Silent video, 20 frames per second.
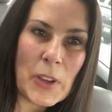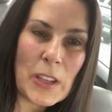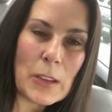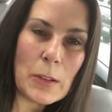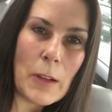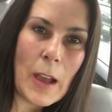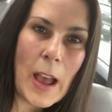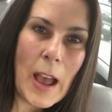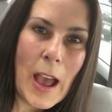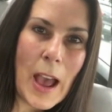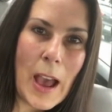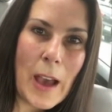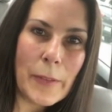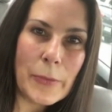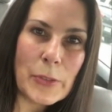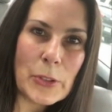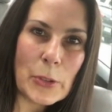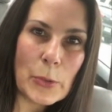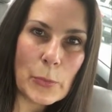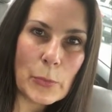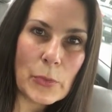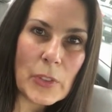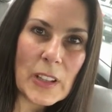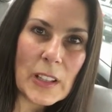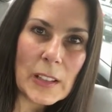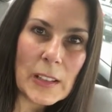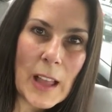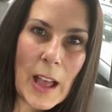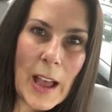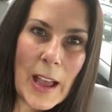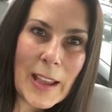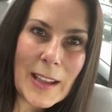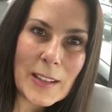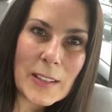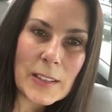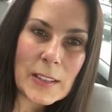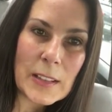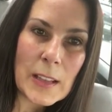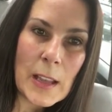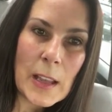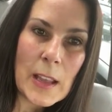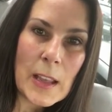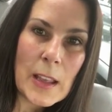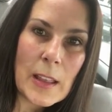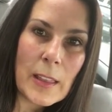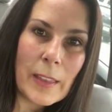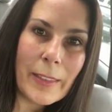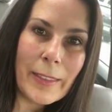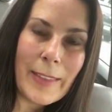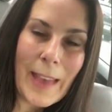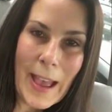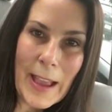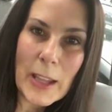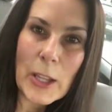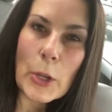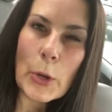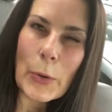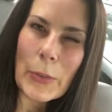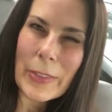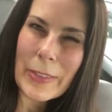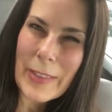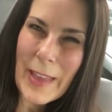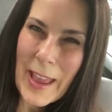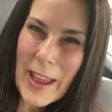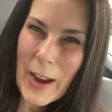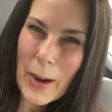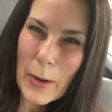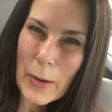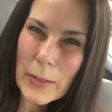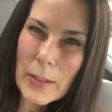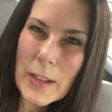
but you have to realize that you're there.